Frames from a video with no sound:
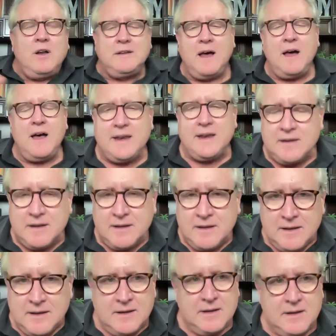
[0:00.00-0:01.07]
online,
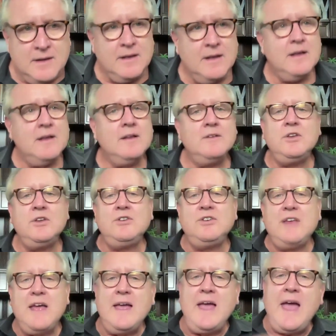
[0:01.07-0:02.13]
to
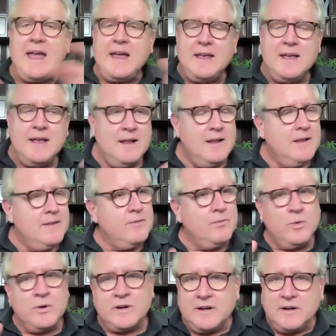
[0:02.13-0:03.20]
say, hey, we're